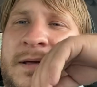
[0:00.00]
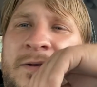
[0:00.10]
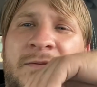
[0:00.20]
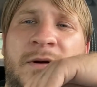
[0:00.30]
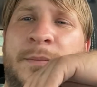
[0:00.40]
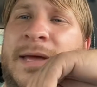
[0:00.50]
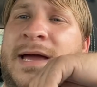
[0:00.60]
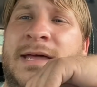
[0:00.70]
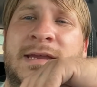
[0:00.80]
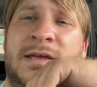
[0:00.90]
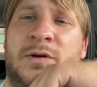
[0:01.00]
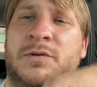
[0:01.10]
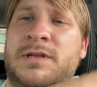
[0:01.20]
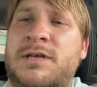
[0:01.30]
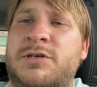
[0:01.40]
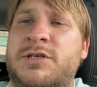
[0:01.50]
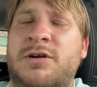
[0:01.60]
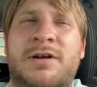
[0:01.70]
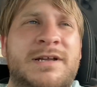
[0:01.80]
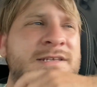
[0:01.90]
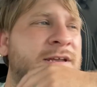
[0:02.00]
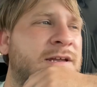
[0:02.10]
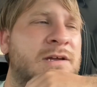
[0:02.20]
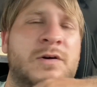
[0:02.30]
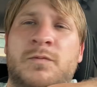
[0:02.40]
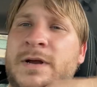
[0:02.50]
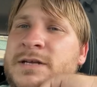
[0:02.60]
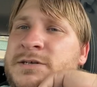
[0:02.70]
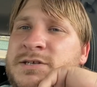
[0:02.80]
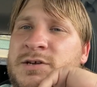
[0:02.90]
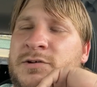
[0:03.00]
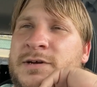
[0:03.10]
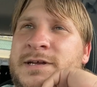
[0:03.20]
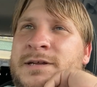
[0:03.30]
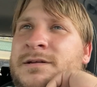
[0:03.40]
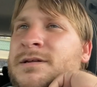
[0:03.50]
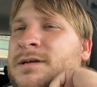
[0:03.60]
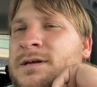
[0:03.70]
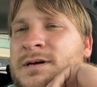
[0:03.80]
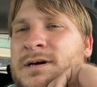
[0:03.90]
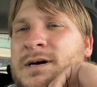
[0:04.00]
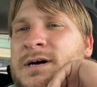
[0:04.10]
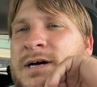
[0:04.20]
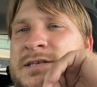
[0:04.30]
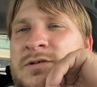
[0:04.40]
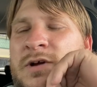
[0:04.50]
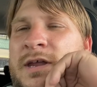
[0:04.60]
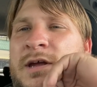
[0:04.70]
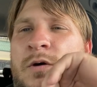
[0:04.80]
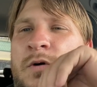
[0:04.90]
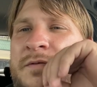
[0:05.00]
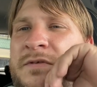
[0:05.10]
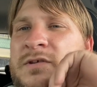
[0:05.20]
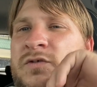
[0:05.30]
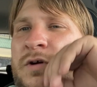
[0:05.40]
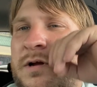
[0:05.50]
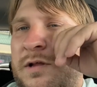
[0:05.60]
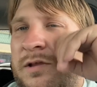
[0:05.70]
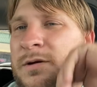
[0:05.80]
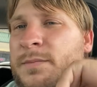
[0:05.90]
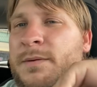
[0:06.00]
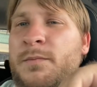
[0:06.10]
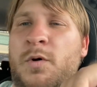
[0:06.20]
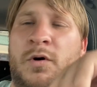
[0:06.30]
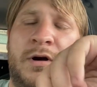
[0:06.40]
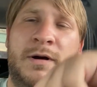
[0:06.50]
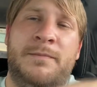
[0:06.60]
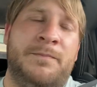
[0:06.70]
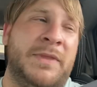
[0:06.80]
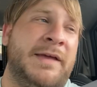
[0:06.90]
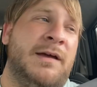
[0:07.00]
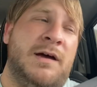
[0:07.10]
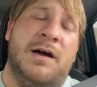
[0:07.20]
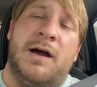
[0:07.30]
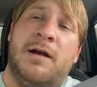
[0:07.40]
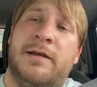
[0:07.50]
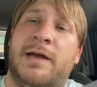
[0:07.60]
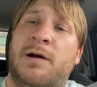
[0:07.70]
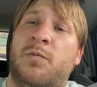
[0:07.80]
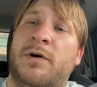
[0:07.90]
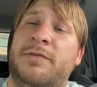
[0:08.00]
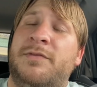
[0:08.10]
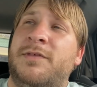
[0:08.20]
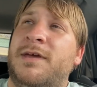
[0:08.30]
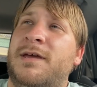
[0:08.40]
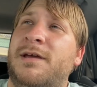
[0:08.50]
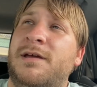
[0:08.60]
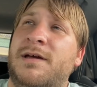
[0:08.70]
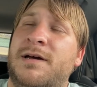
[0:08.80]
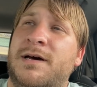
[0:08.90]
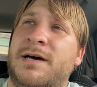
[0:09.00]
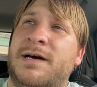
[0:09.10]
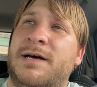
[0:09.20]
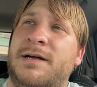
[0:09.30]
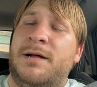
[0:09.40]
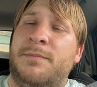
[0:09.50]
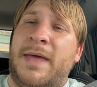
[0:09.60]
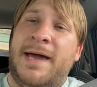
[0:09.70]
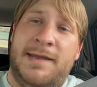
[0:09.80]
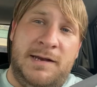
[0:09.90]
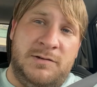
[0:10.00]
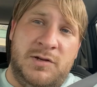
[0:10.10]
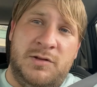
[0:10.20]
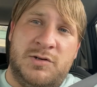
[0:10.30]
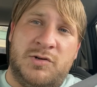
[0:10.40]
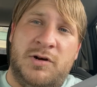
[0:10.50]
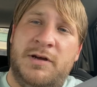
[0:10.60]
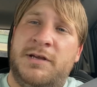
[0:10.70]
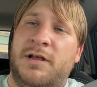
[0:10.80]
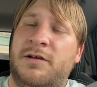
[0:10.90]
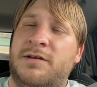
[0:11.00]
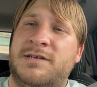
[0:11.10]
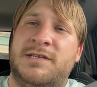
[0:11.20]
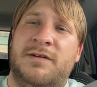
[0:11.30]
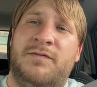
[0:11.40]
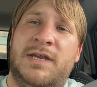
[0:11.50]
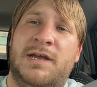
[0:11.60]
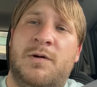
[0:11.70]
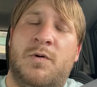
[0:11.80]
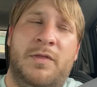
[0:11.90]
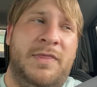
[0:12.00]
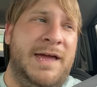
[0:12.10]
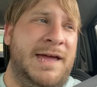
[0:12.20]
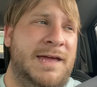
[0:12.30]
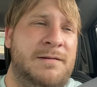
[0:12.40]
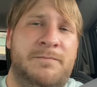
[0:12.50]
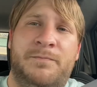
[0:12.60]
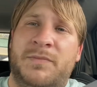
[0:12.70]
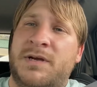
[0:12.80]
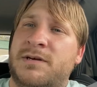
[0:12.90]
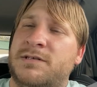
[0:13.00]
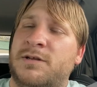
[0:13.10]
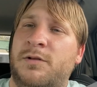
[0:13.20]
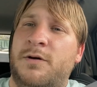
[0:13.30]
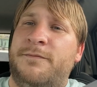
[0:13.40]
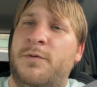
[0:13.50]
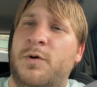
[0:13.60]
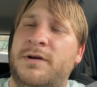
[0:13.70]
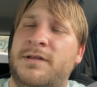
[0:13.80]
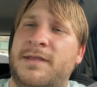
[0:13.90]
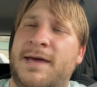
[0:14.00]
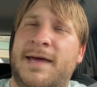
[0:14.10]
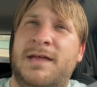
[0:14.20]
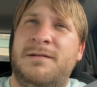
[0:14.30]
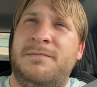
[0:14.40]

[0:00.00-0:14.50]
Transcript: from adding it on the insurance. I can go register it uh, I still got to go over the truck a little bit more. I already got one thing uh, adding to the truck. Y'all are going to see a video on that. So look forward to that.